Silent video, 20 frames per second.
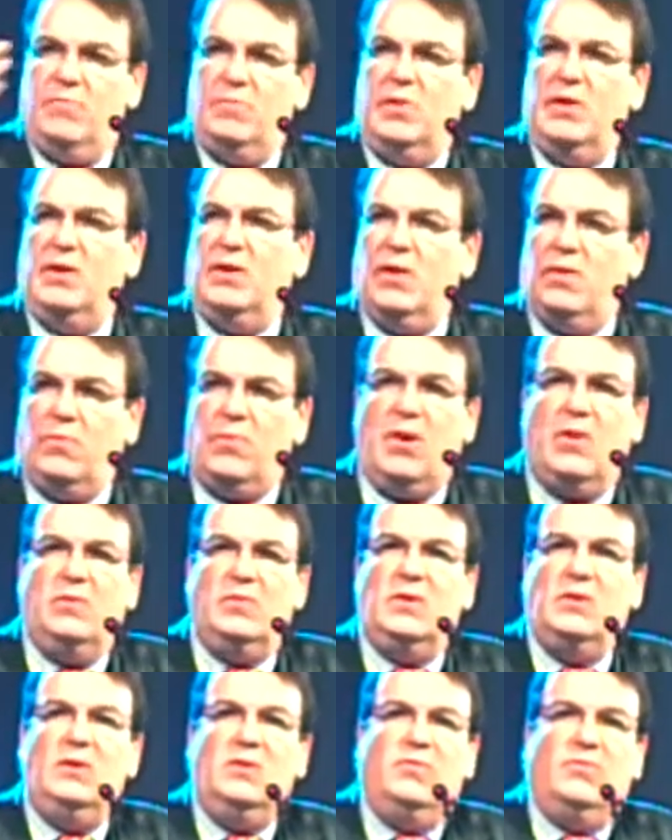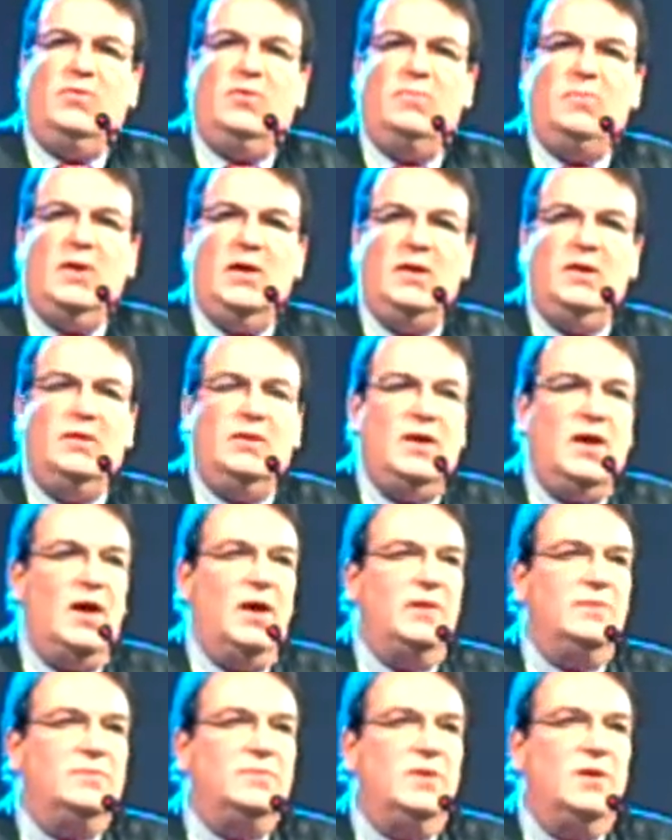being around here for many
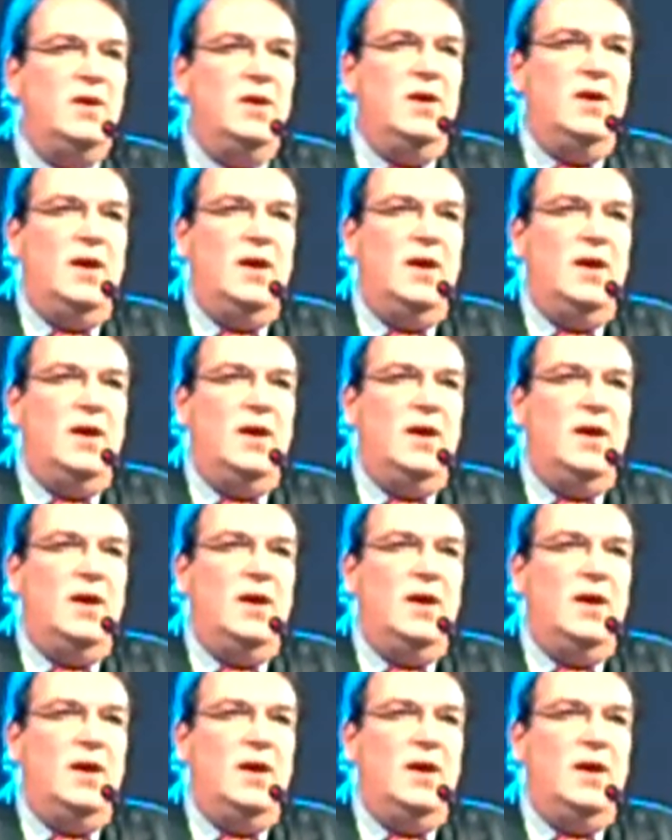times.